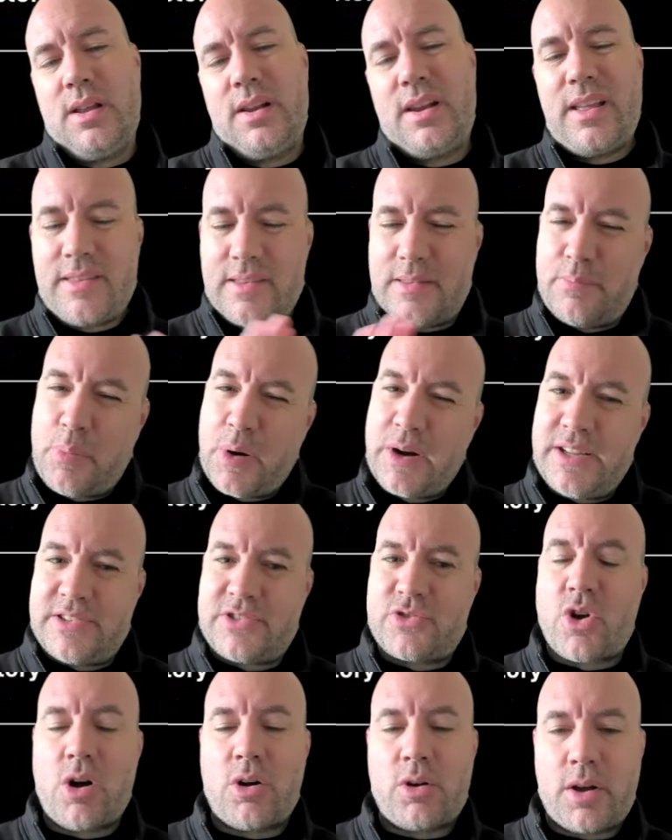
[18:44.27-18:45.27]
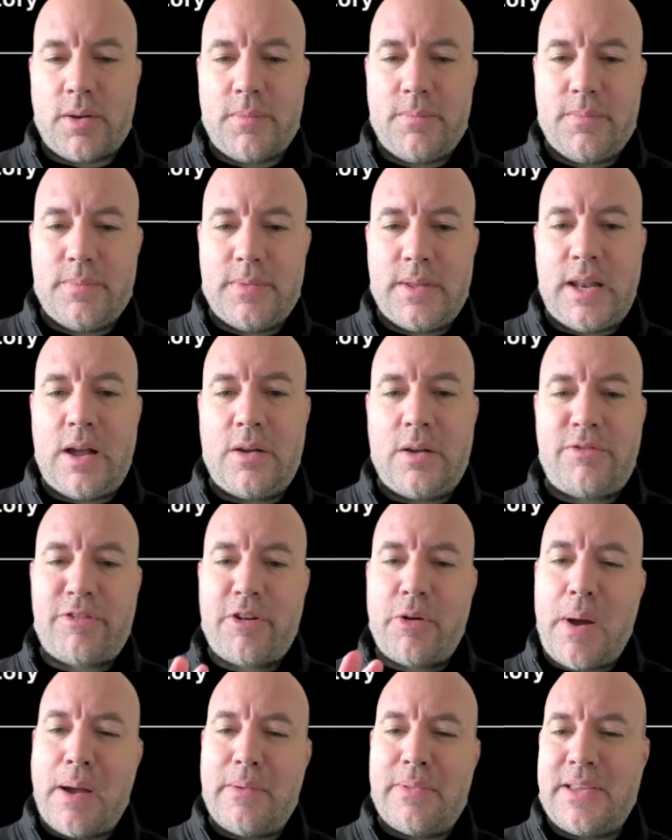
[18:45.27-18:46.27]
Now, this is pretty strong.
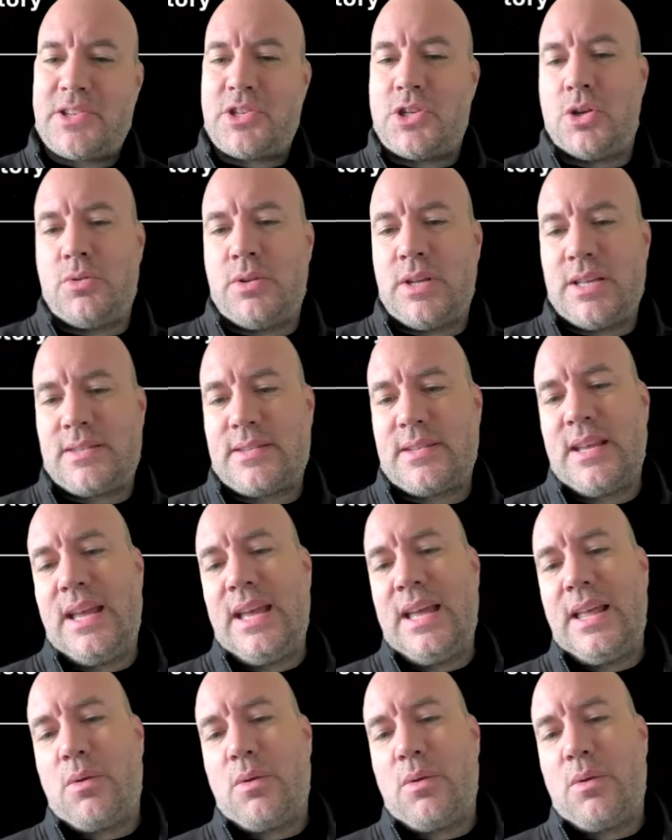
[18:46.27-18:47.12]
Throughout this unit,